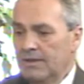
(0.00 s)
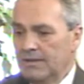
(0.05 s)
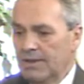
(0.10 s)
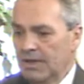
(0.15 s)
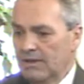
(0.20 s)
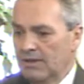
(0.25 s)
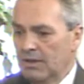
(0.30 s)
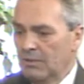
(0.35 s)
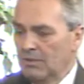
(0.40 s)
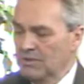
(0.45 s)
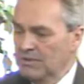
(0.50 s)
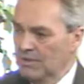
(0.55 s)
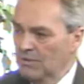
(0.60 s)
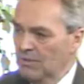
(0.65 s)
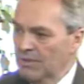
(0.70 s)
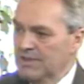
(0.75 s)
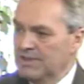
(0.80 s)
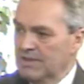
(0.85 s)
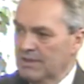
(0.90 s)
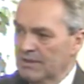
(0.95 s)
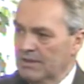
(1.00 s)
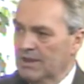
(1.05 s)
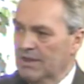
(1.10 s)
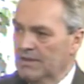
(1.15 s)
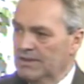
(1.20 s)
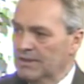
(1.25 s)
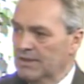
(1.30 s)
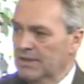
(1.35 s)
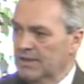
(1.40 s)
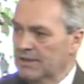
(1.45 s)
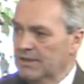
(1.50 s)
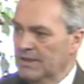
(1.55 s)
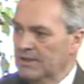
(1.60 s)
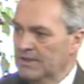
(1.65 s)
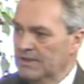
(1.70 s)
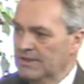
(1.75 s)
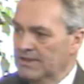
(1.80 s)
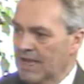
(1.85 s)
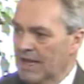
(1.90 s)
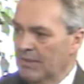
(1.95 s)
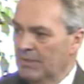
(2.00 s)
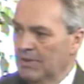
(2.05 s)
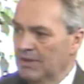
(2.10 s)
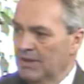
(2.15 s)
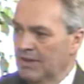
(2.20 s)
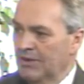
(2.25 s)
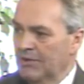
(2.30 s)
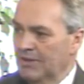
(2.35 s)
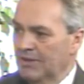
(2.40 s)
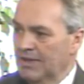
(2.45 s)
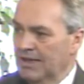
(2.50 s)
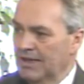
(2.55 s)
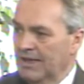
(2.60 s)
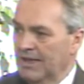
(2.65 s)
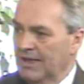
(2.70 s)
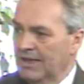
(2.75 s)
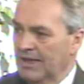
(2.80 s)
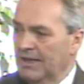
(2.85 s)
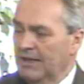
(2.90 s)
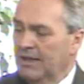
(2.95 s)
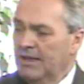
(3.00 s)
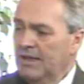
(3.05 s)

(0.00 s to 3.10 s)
that there was a recent incident that just happened here in Connecticut.